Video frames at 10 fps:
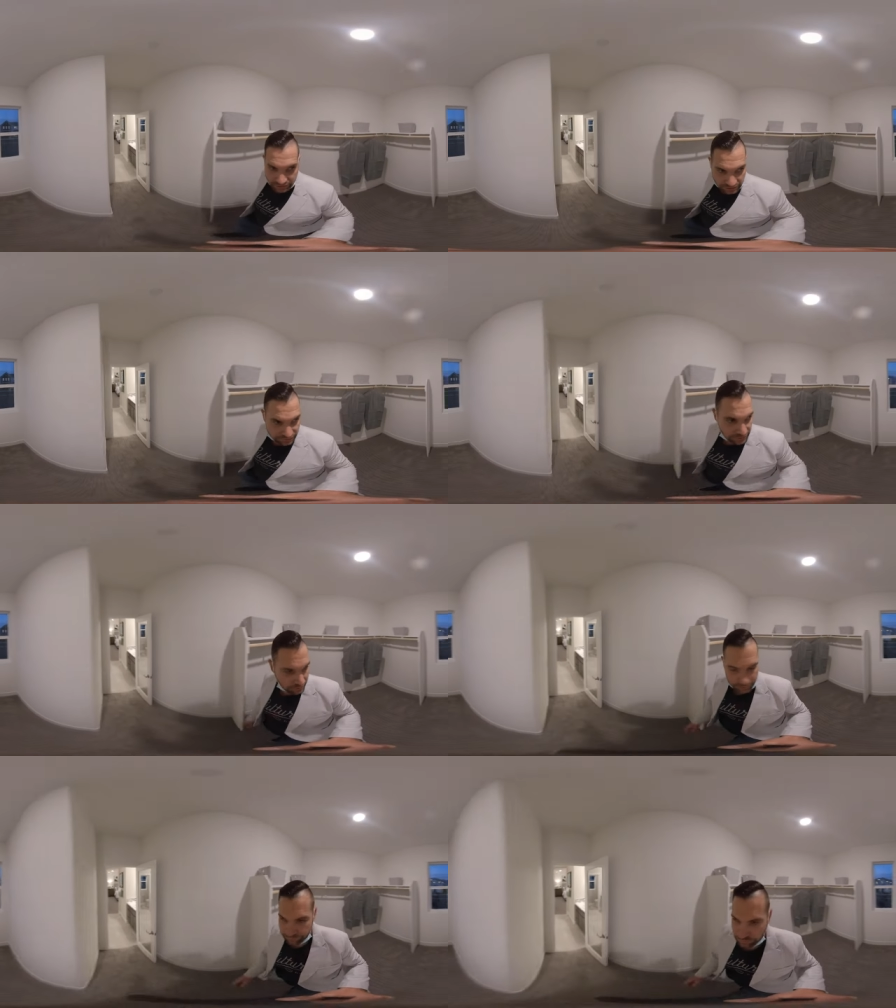size
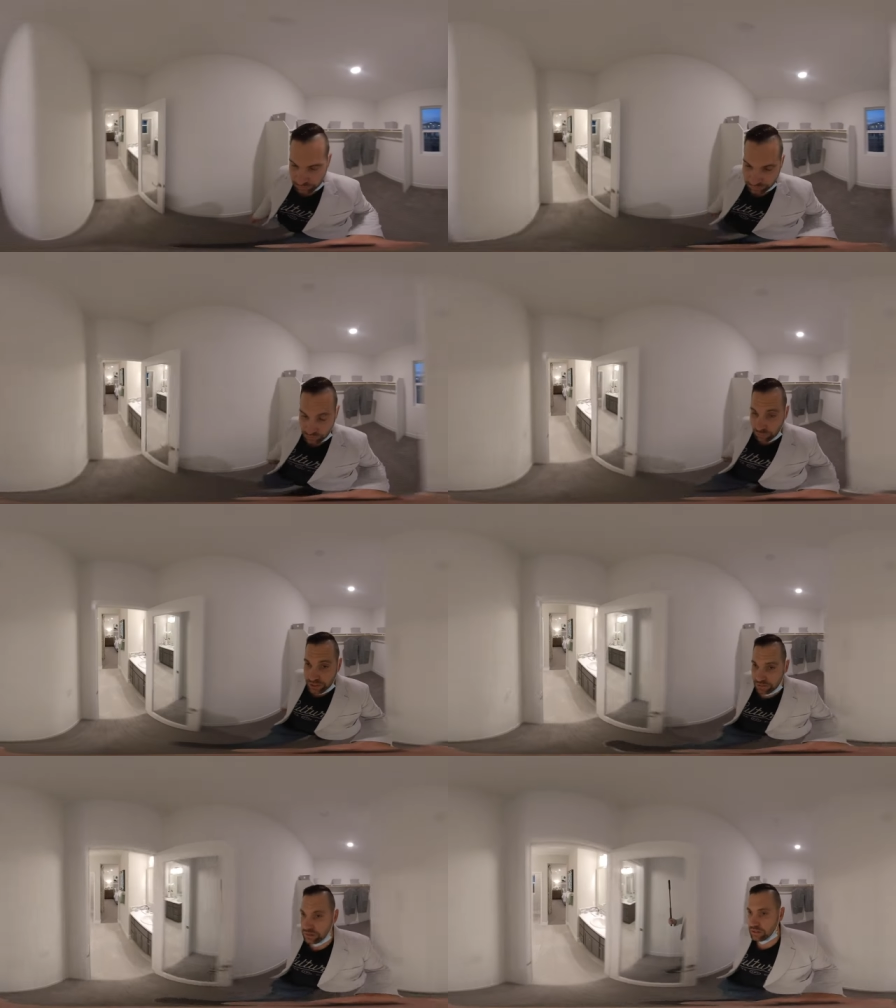here with a
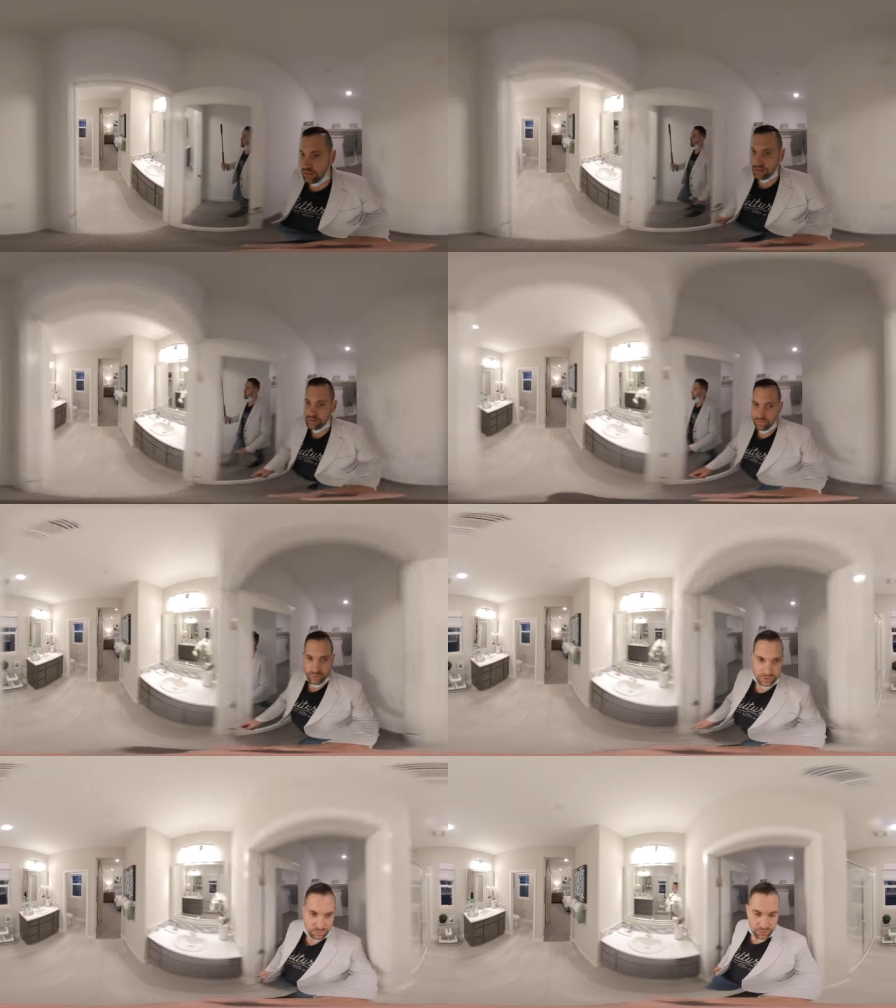window in the closet,
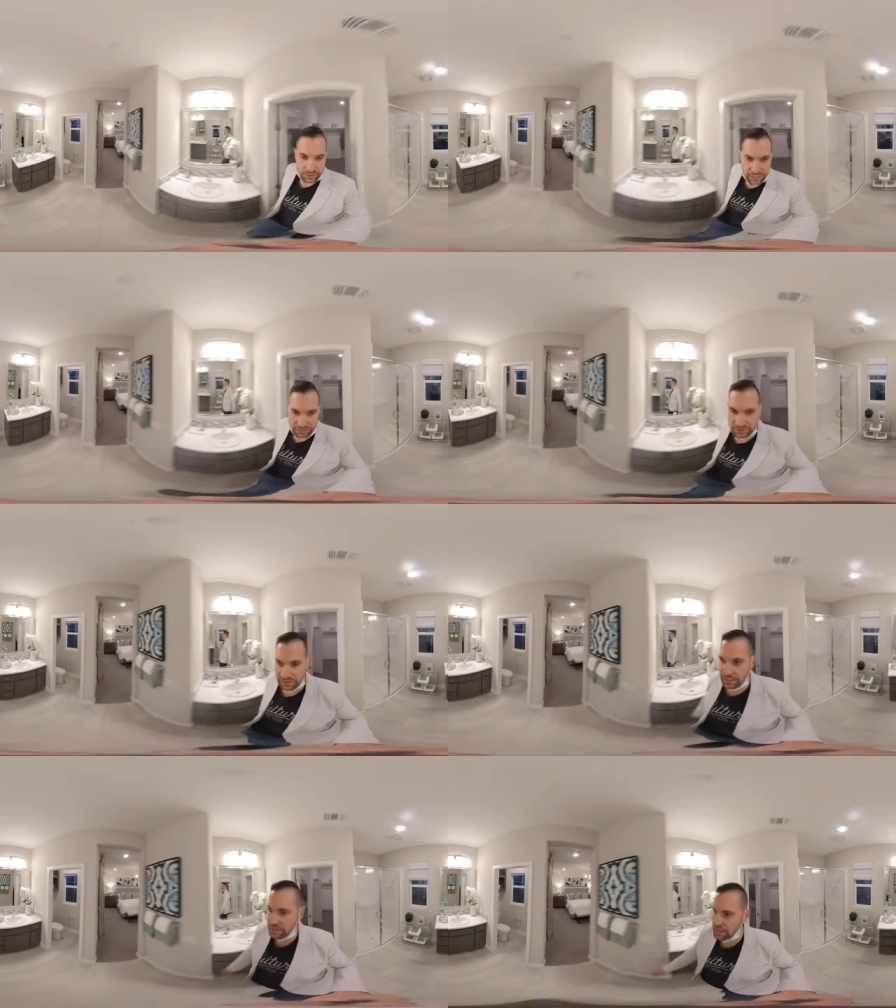which is really nice to
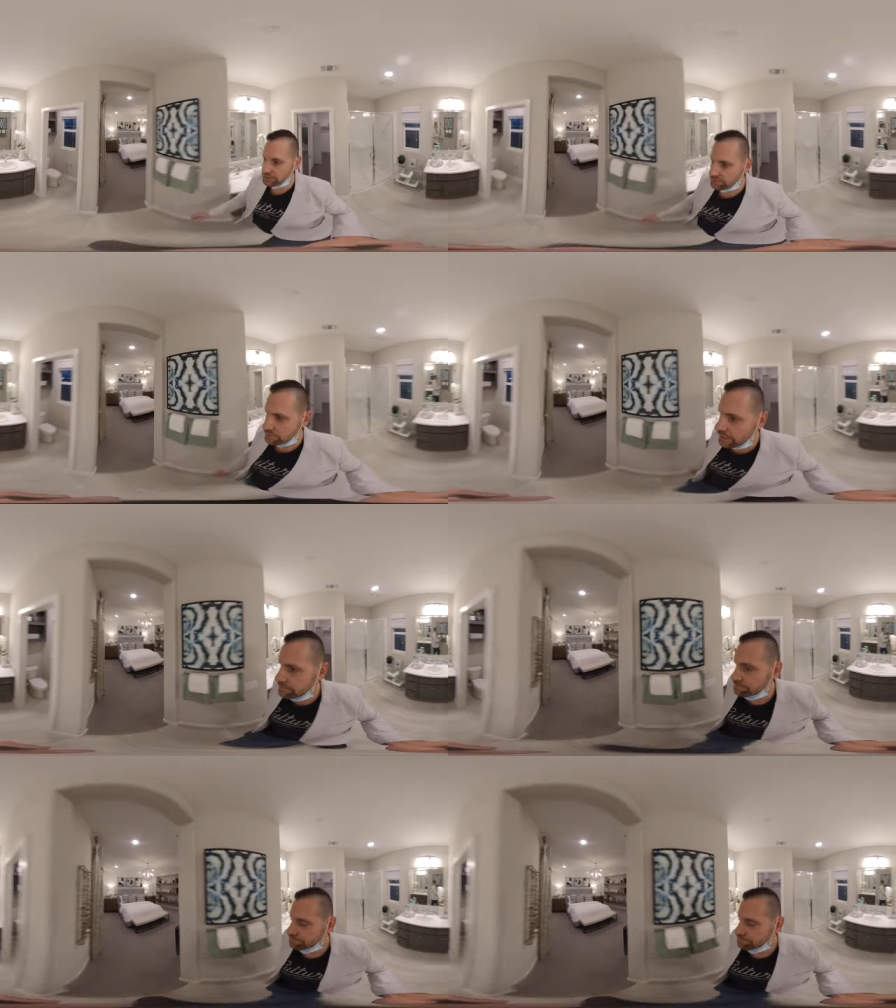get that natural light.